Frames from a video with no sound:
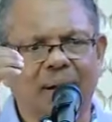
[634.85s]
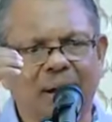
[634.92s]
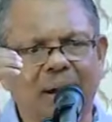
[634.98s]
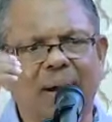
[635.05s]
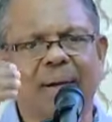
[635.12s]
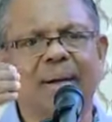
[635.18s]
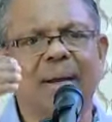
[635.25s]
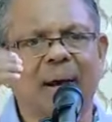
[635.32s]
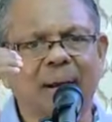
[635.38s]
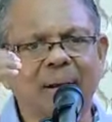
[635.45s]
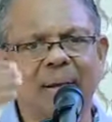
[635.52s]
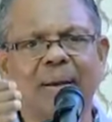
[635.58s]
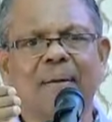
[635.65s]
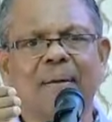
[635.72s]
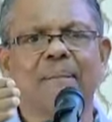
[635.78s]
are
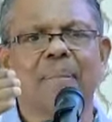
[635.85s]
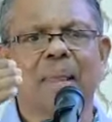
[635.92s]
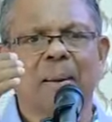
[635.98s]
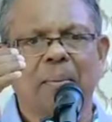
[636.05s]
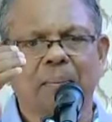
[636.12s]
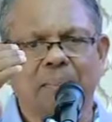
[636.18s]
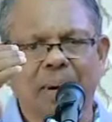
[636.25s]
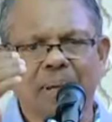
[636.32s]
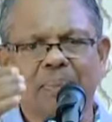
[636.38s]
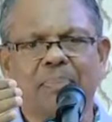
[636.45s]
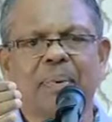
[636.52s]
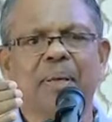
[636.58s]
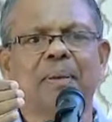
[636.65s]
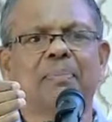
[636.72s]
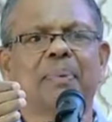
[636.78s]
done by
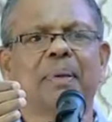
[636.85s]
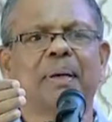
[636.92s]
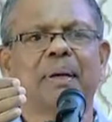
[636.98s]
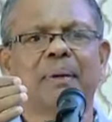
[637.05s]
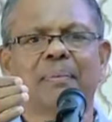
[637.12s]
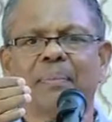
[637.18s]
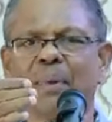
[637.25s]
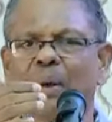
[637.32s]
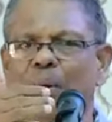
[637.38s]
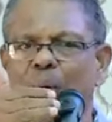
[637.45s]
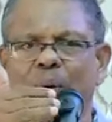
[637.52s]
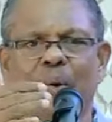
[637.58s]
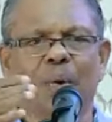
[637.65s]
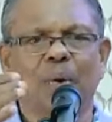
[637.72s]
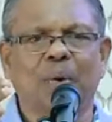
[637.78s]
people
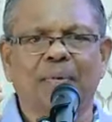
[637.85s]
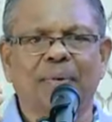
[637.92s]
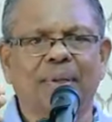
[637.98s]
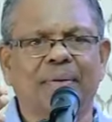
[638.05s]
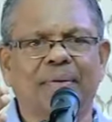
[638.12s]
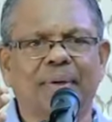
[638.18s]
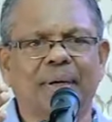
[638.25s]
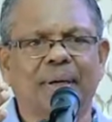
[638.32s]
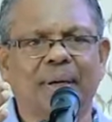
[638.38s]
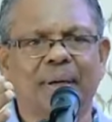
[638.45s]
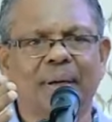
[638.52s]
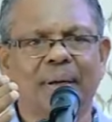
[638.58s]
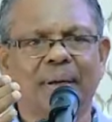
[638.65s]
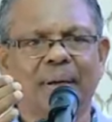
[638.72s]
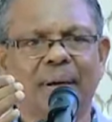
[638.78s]
all over the
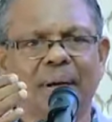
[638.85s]
world,